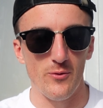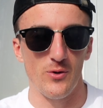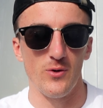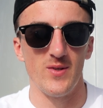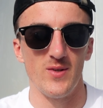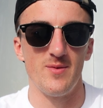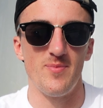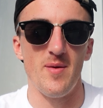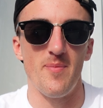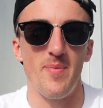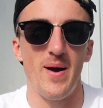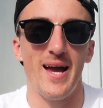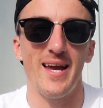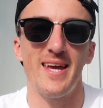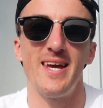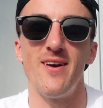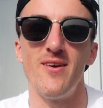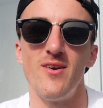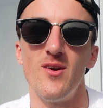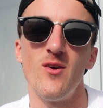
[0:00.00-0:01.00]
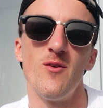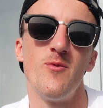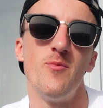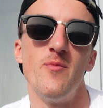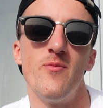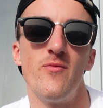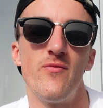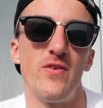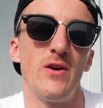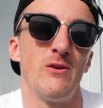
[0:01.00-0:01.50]
good to be back here in Europe.
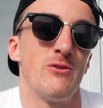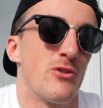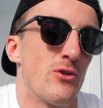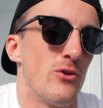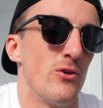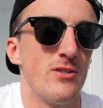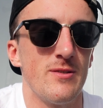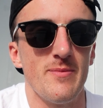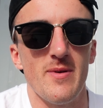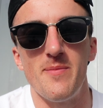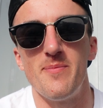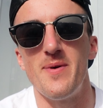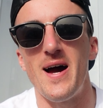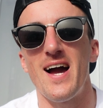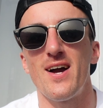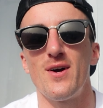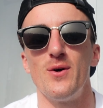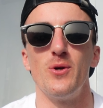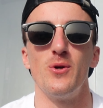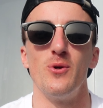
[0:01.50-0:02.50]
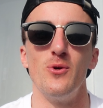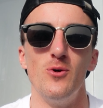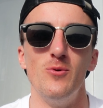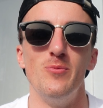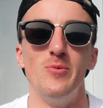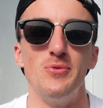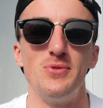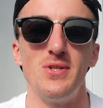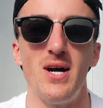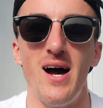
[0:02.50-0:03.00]
It feels good to be back on a
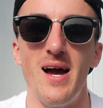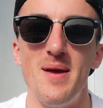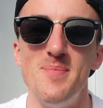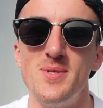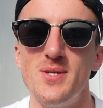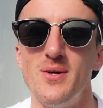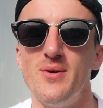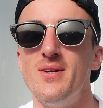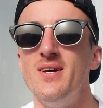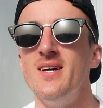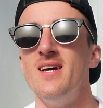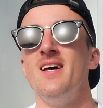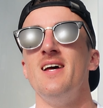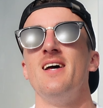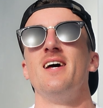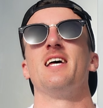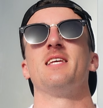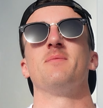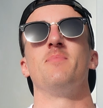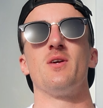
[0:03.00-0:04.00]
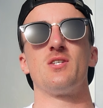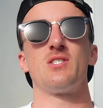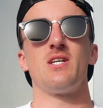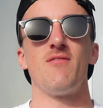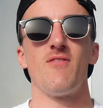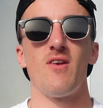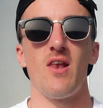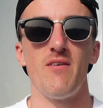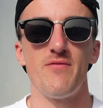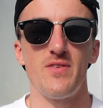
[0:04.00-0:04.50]
normal time zone. As much as
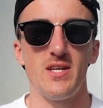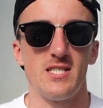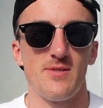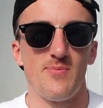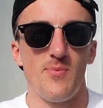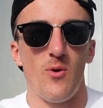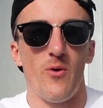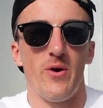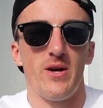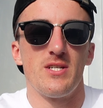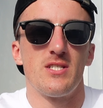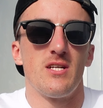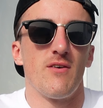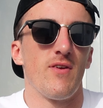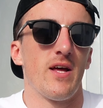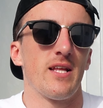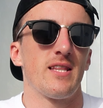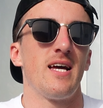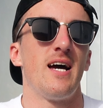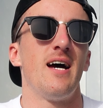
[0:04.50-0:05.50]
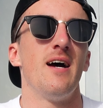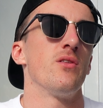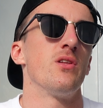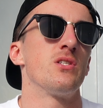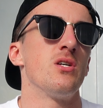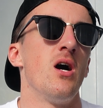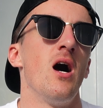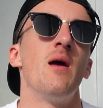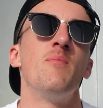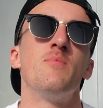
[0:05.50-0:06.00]
I've loved exploring and stuff like that, the
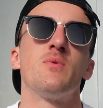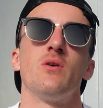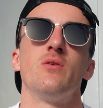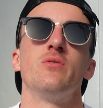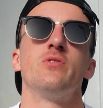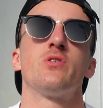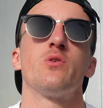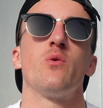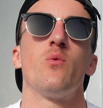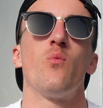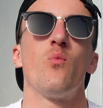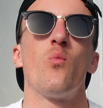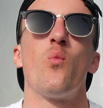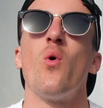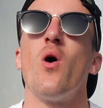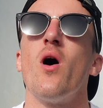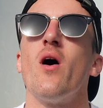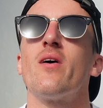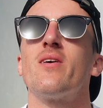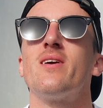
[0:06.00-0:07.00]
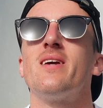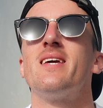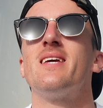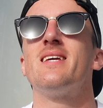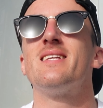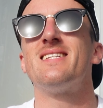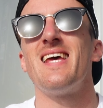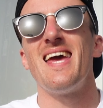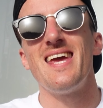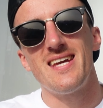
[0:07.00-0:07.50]
time zones were
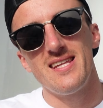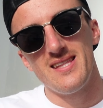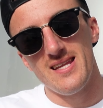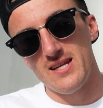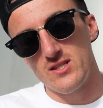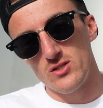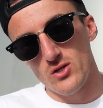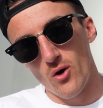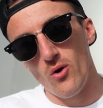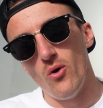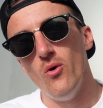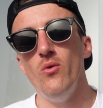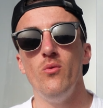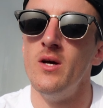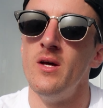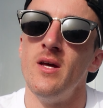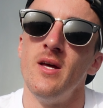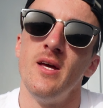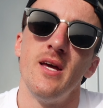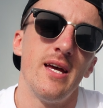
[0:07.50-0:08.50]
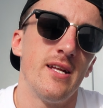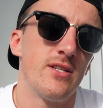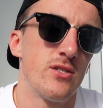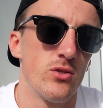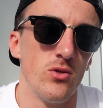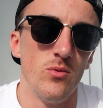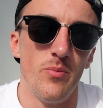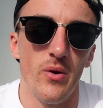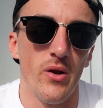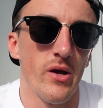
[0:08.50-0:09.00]
taking their toll. It's
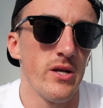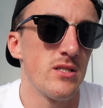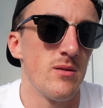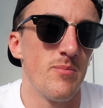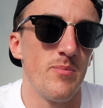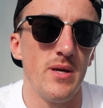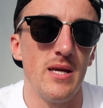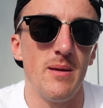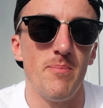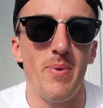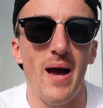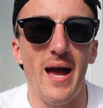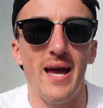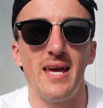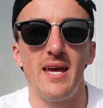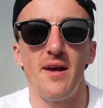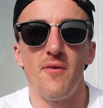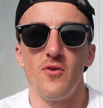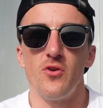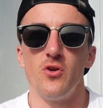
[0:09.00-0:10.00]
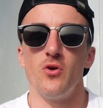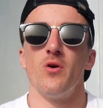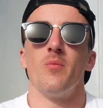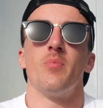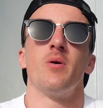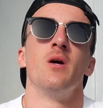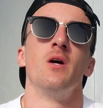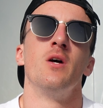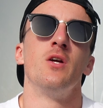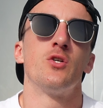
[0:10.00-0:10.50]
super nice to be back here in
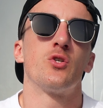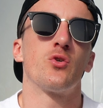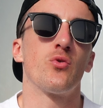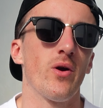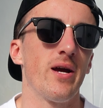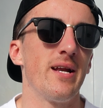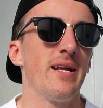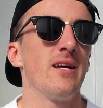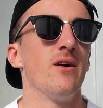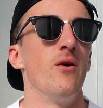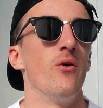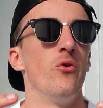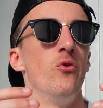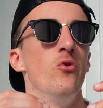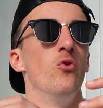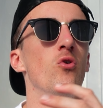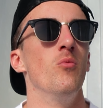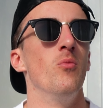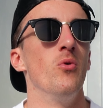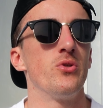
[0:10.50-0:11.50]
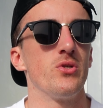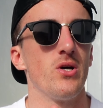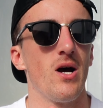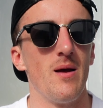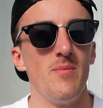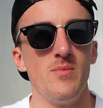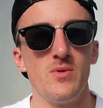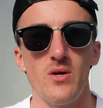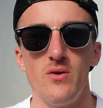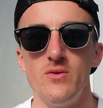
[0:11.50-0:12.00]
Europe, trading on normal
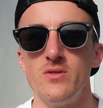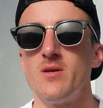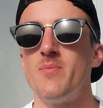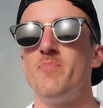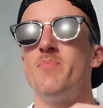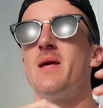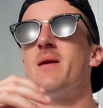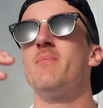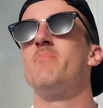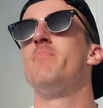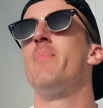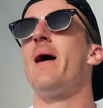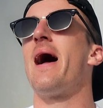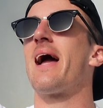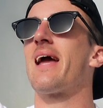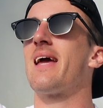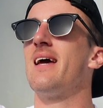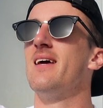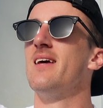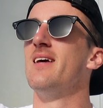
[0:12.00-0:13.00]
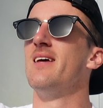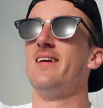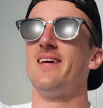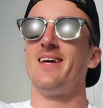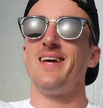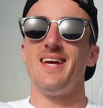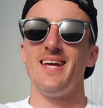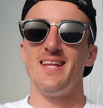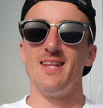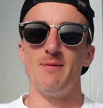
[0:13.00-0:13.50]
time zones, being back
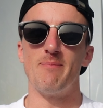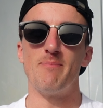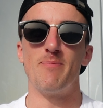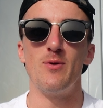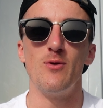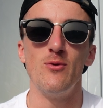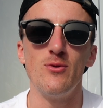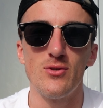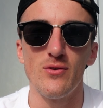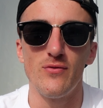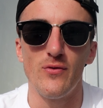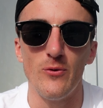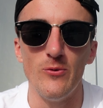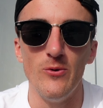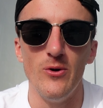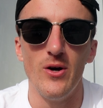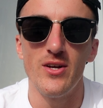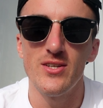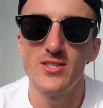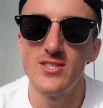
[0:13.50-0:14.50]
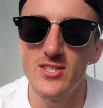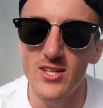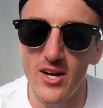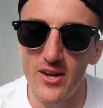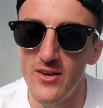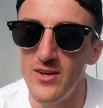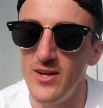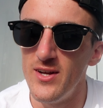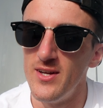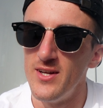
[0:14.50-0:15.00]
in the beautiful
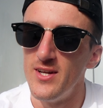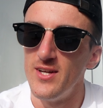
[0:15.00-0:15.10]
sun,